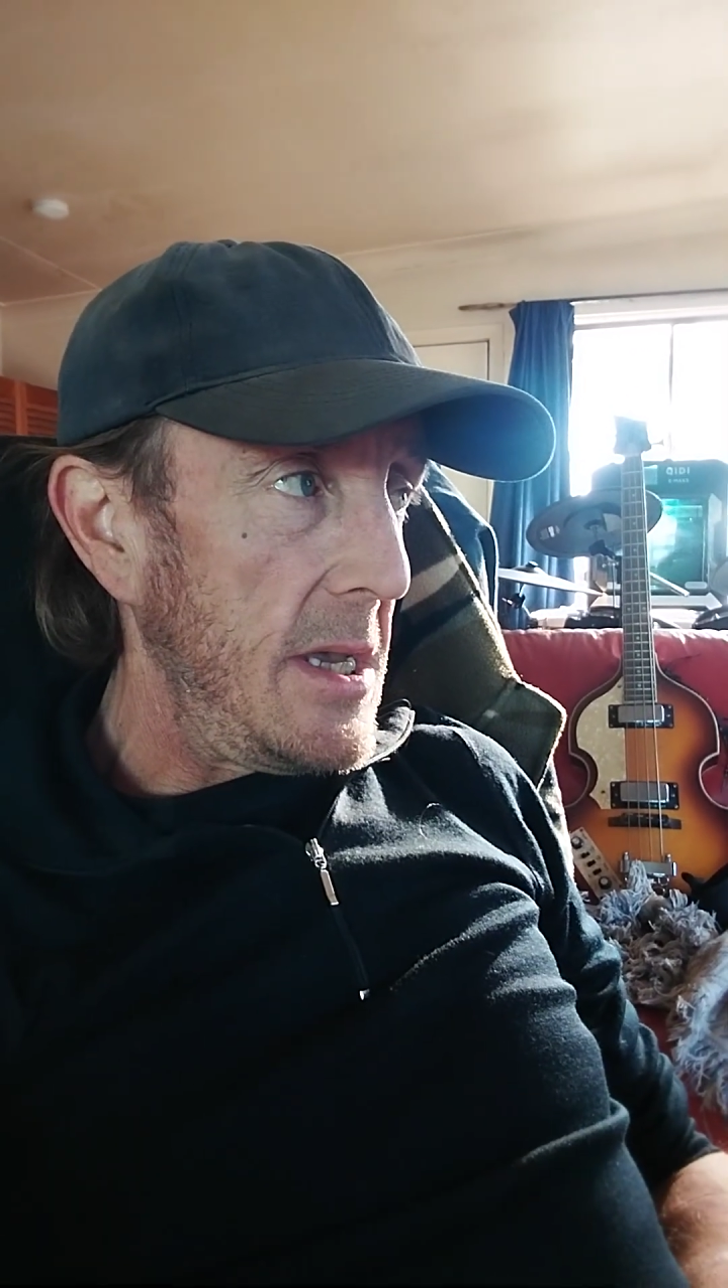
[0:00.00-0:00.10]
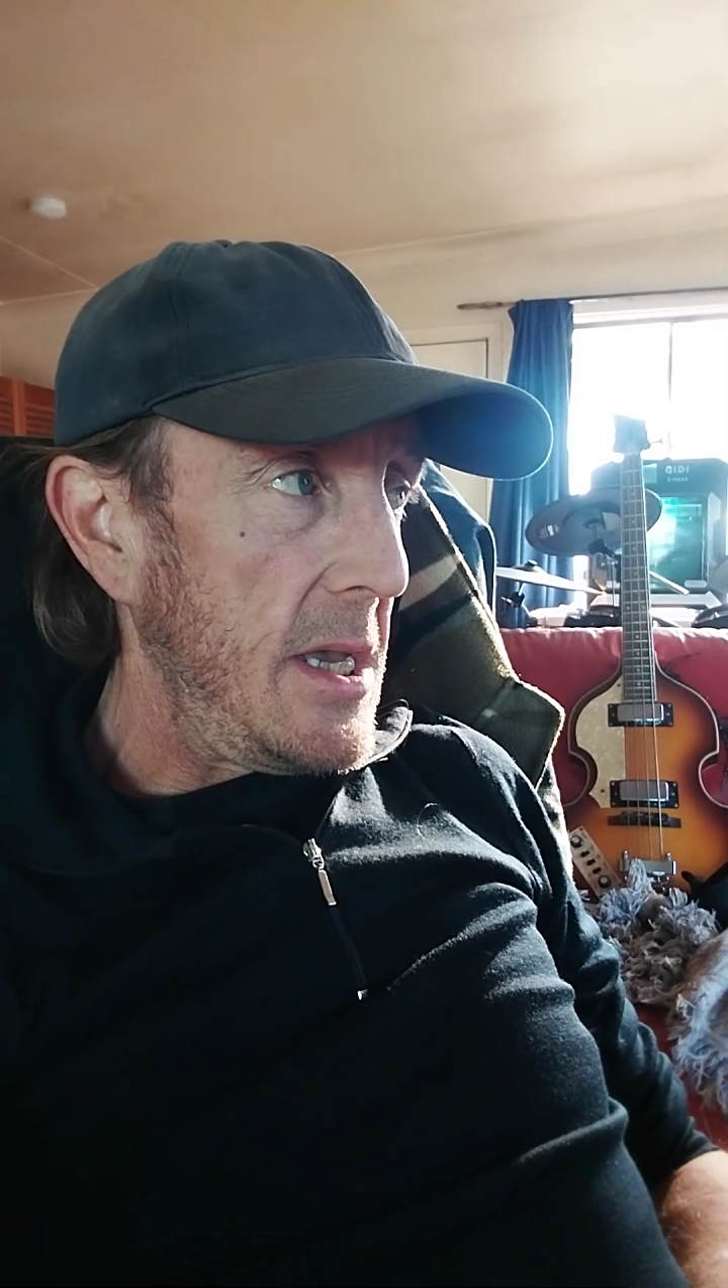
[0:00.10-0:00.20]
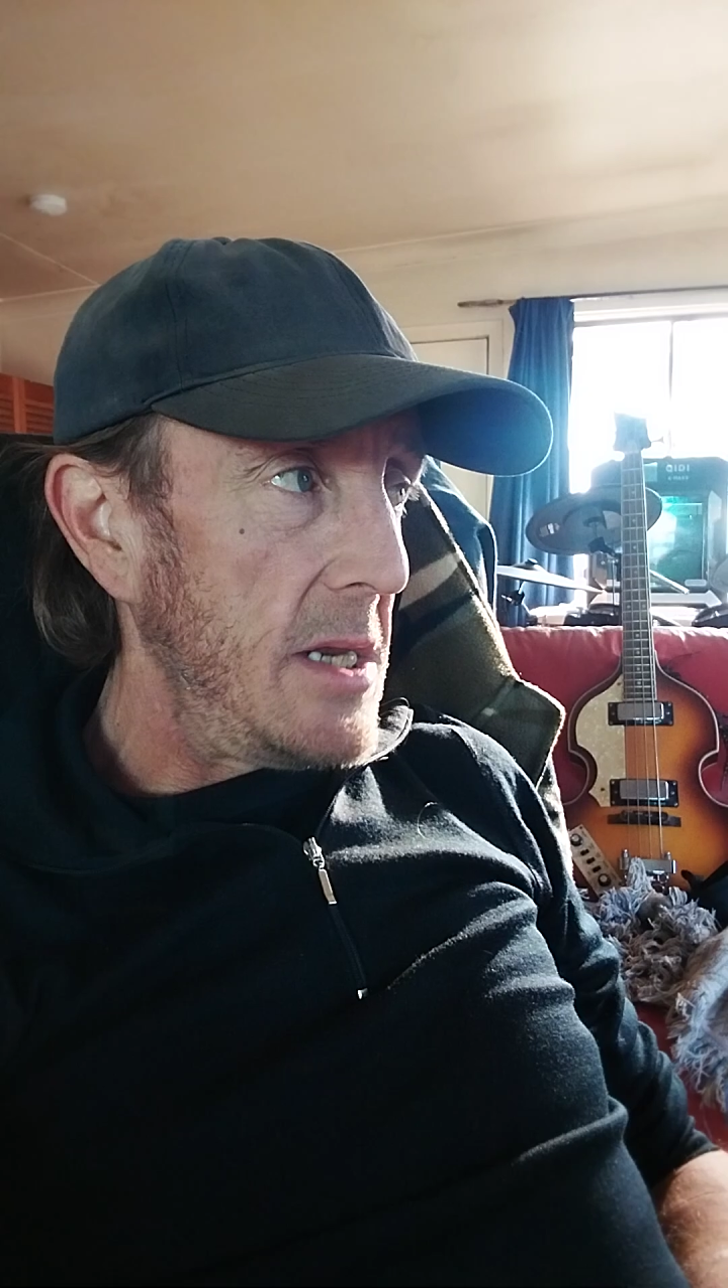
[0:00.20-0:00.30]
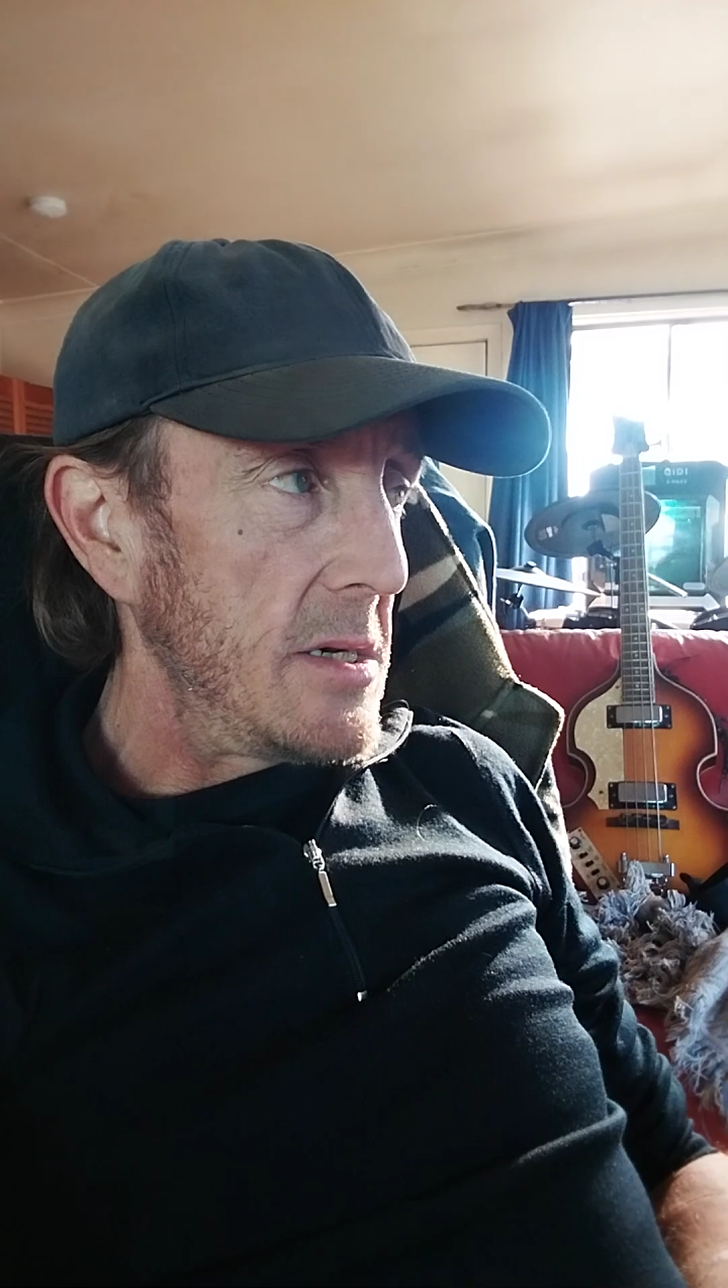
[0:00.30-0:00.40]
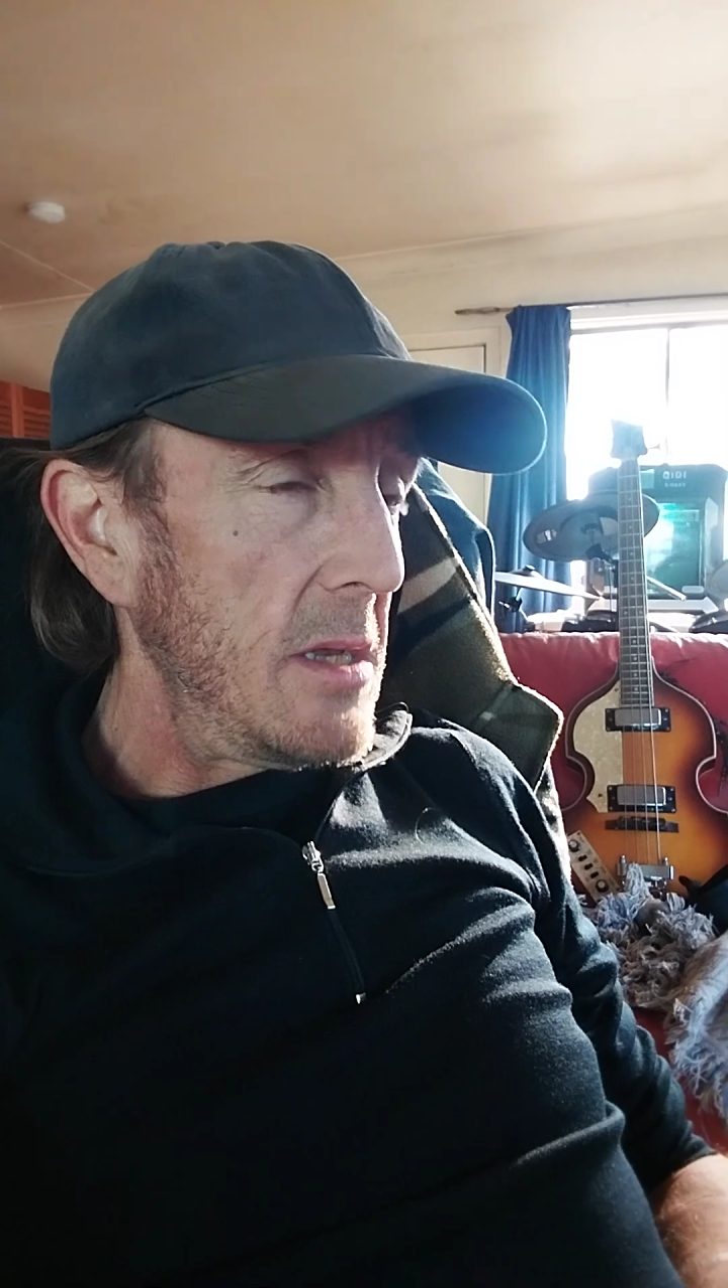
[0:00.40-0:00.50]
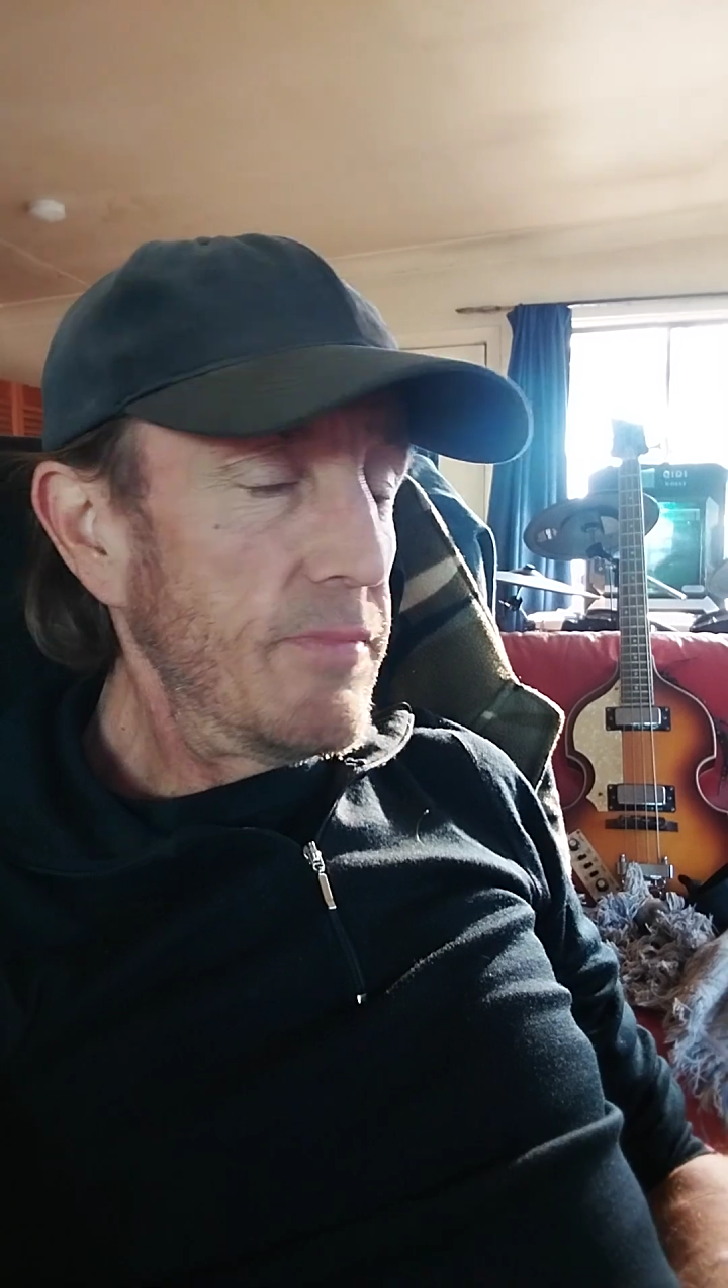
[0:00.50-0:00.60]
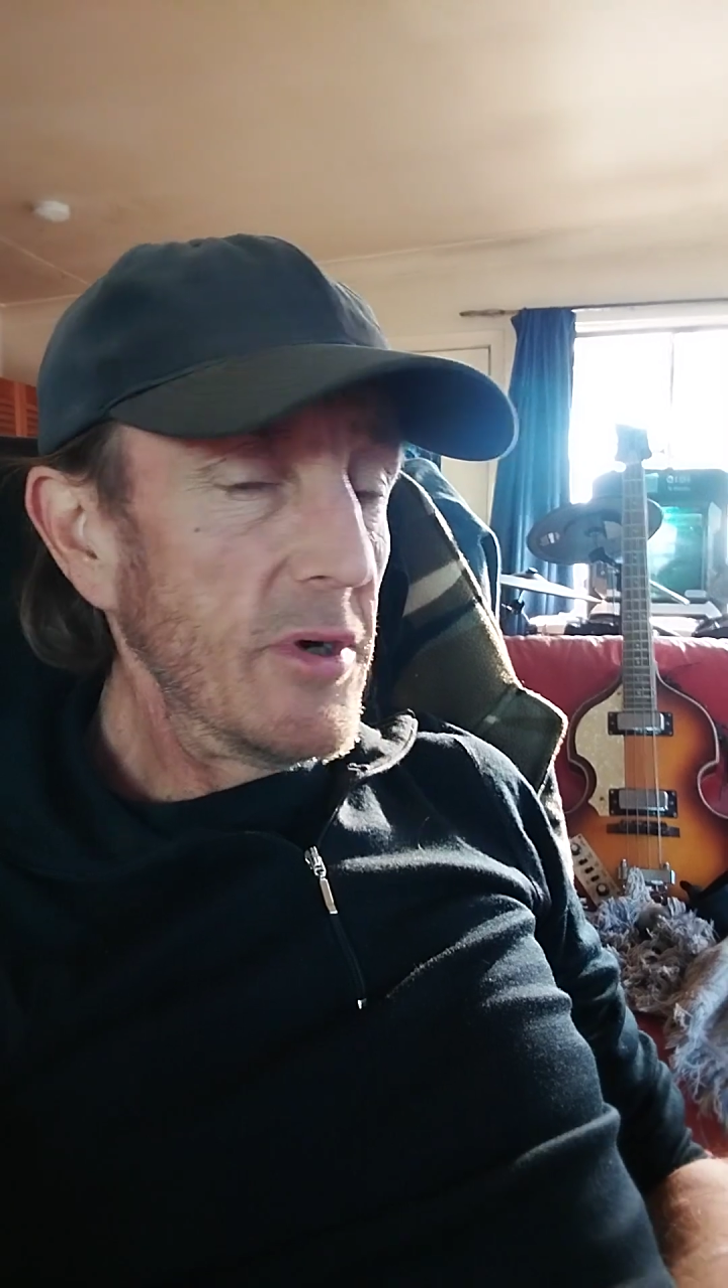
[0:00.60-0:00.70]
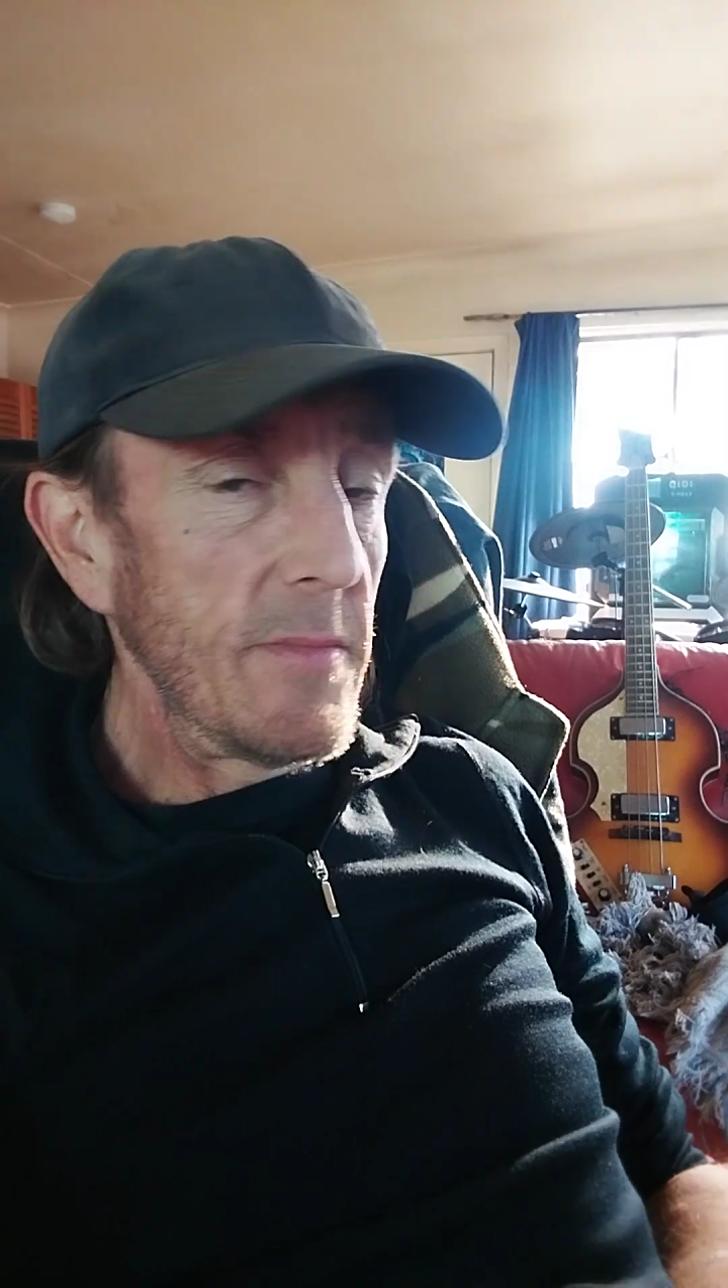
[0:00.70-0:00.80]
And I pretty